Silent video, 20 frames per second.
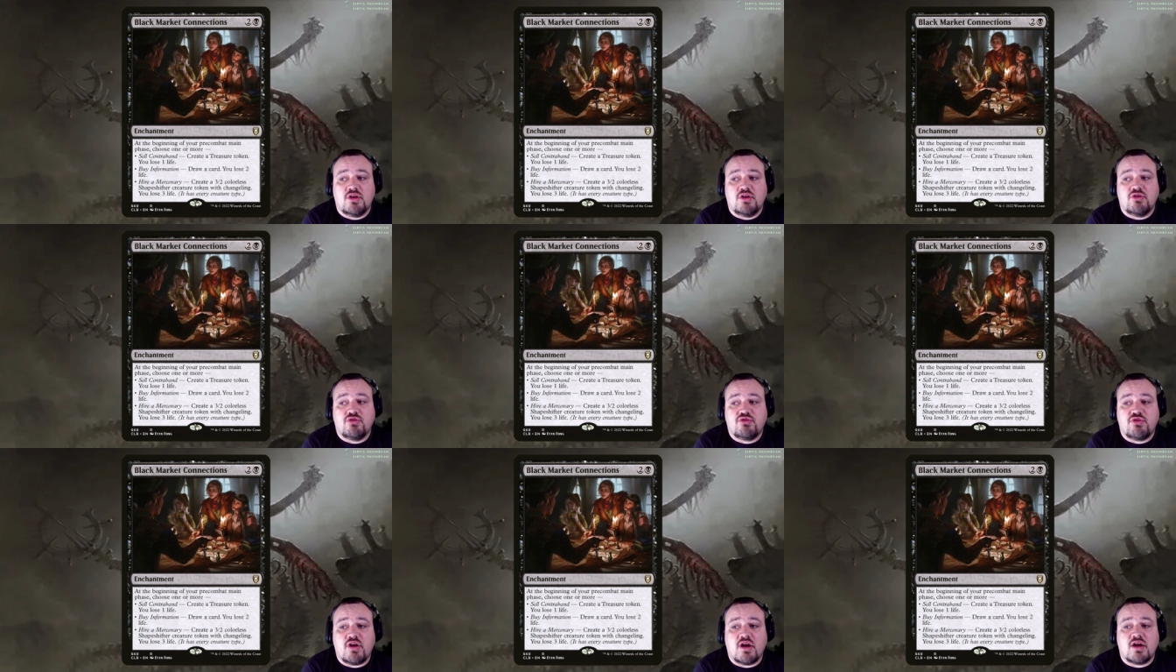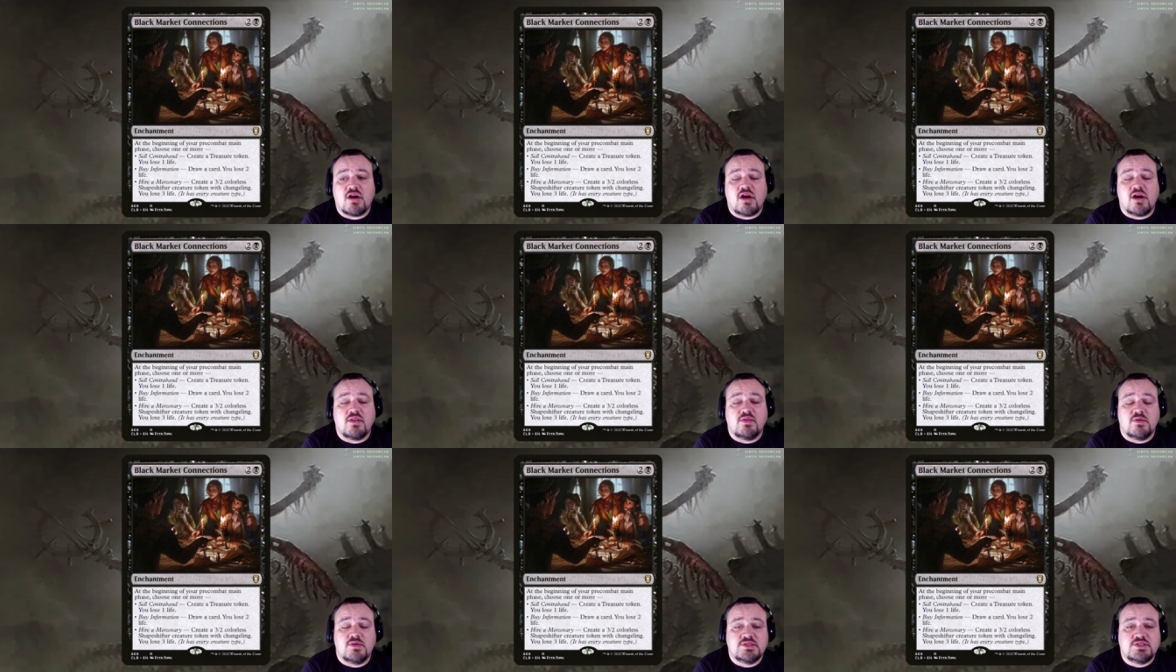draw a card
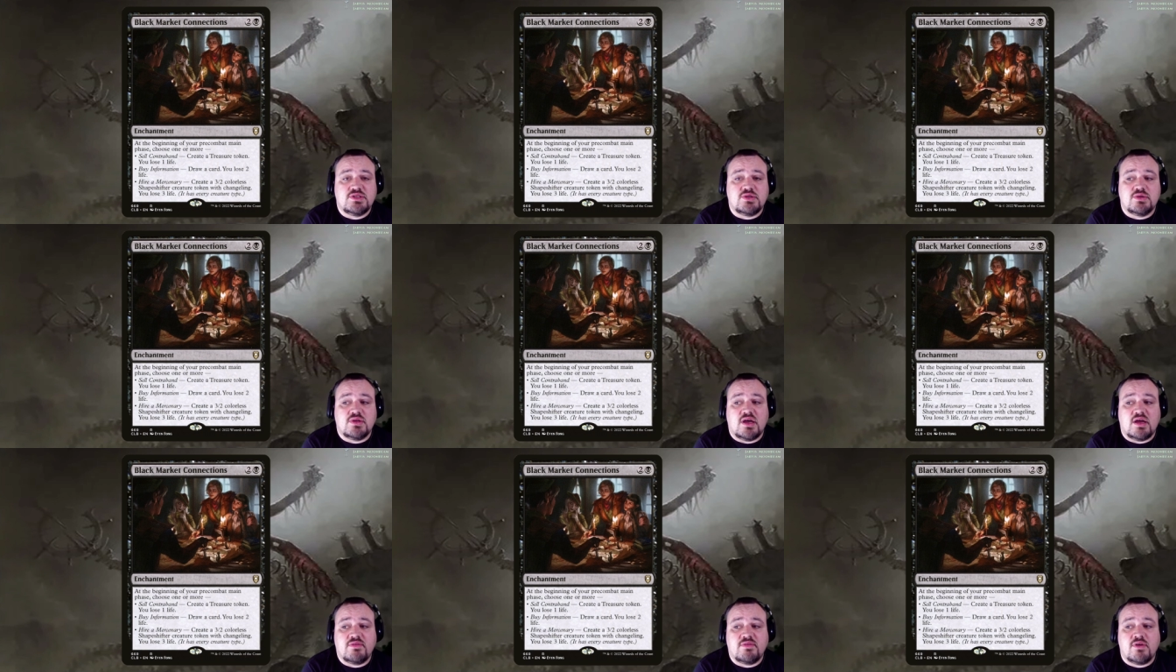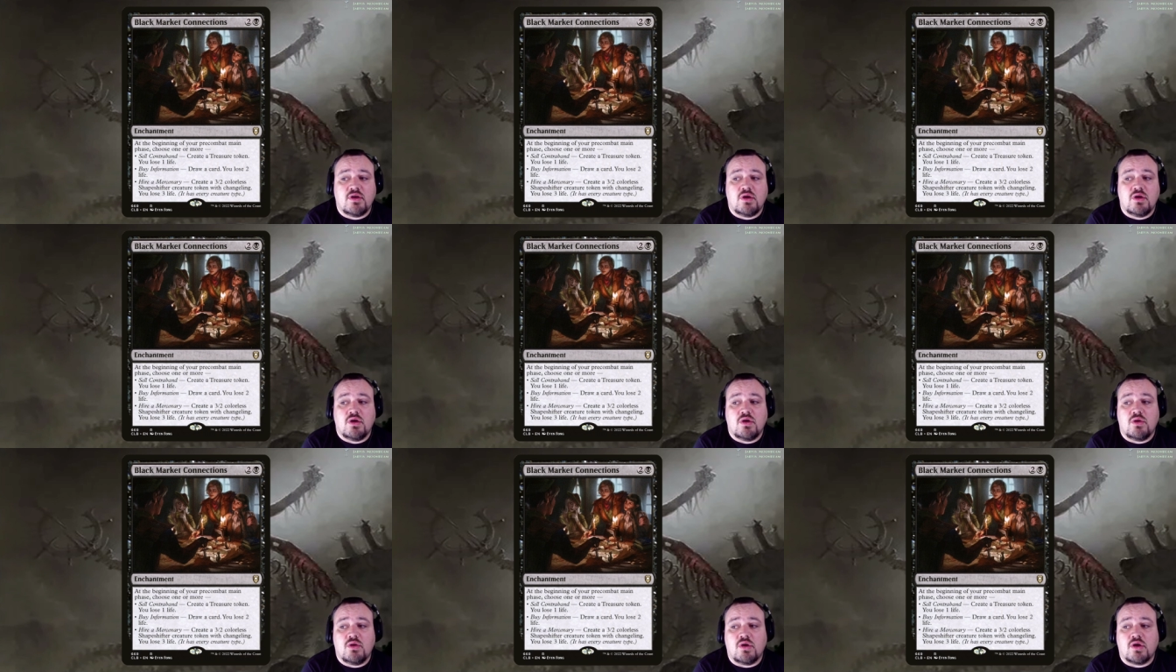and lose 2 life,
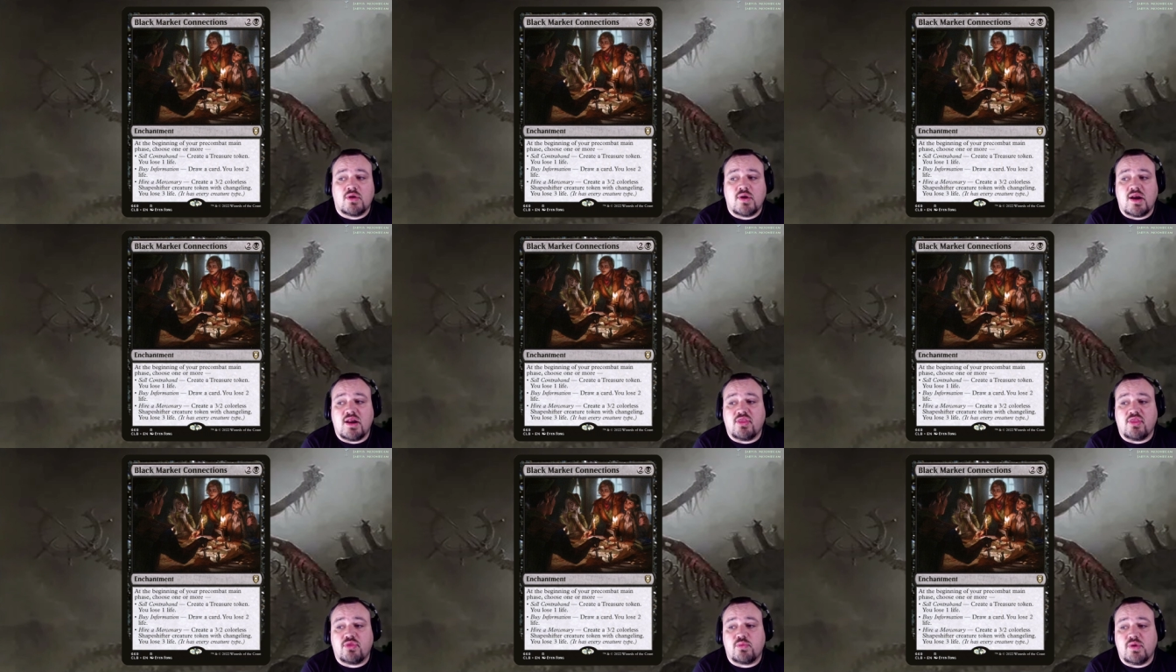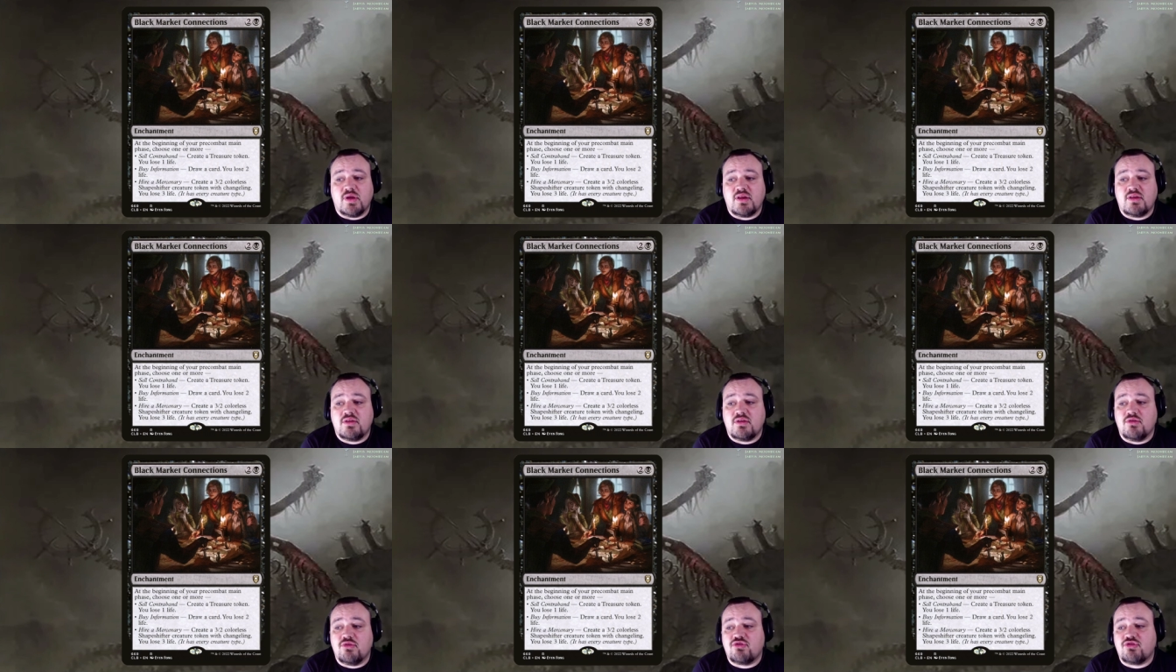or create a
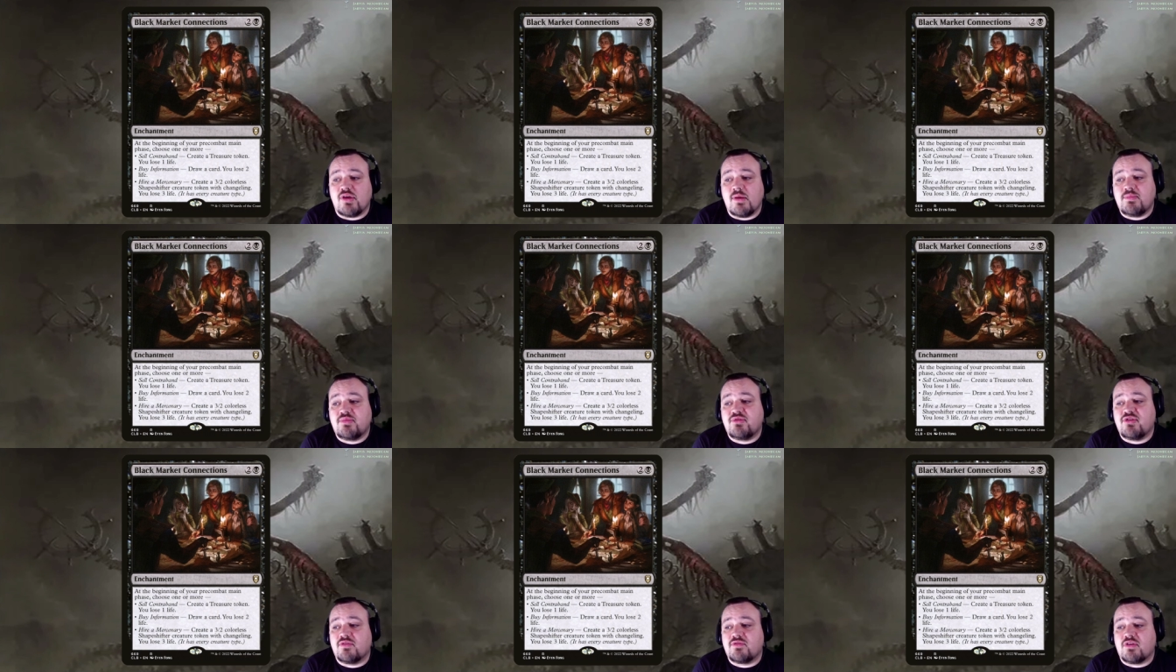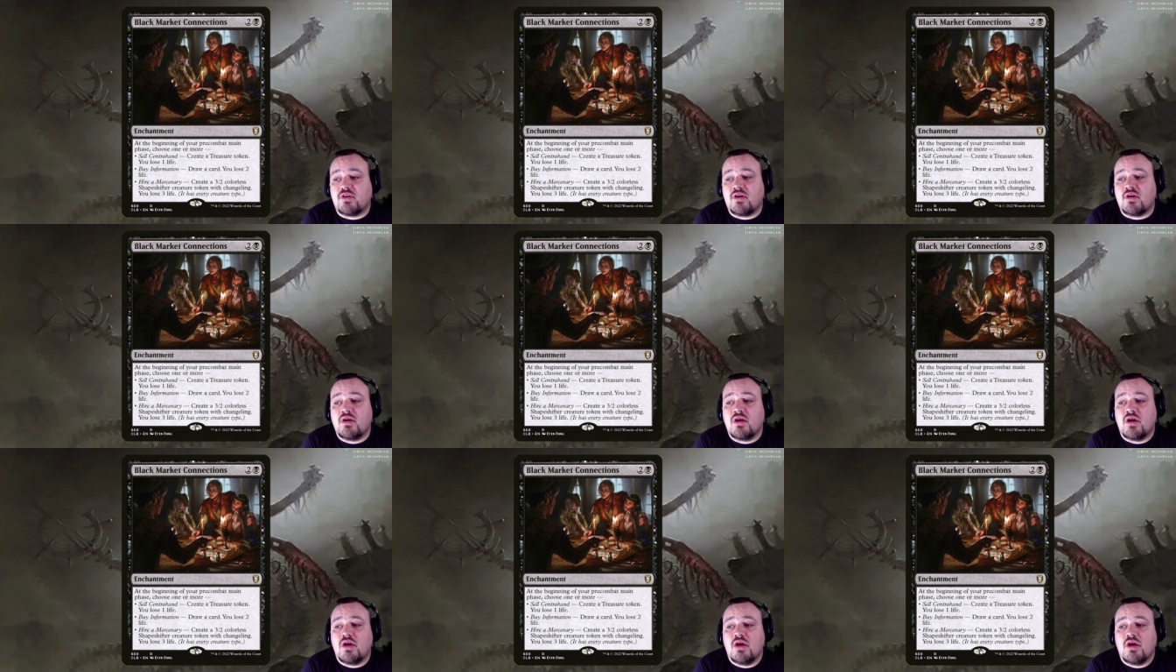3/2 shapeshifter